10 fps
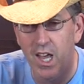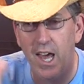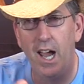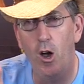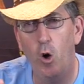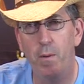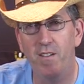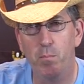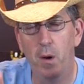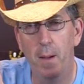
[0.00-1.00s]
And I hope
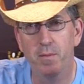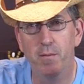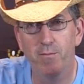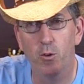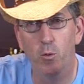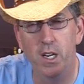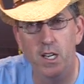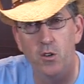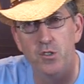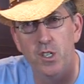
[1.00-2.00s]
I've prepped him for when
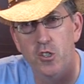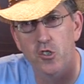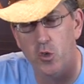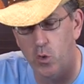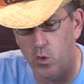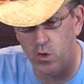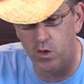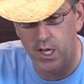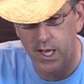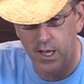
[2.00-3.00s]
he goes into school,